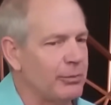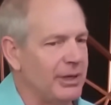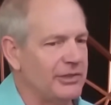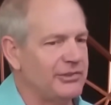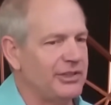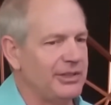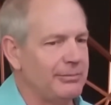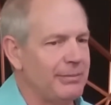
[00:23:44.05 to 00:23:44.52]

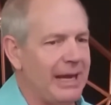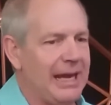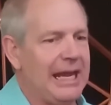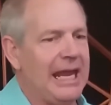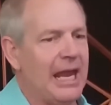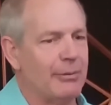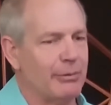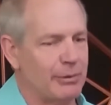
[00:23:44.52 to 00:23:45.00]
much
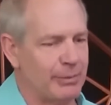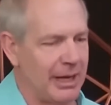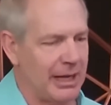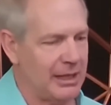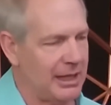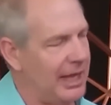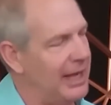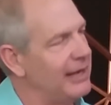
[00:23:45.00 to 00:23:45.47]
mayhem in
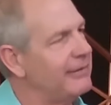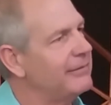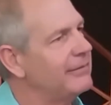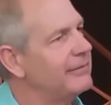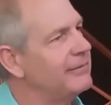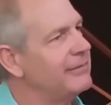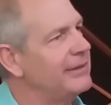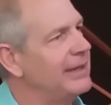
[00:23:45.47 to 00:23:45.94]
my
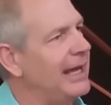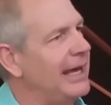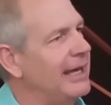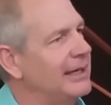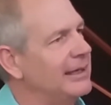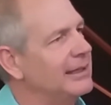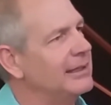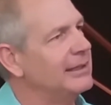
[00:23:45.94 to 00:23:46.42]
life
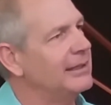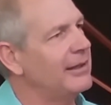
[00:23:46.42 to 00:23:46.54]
that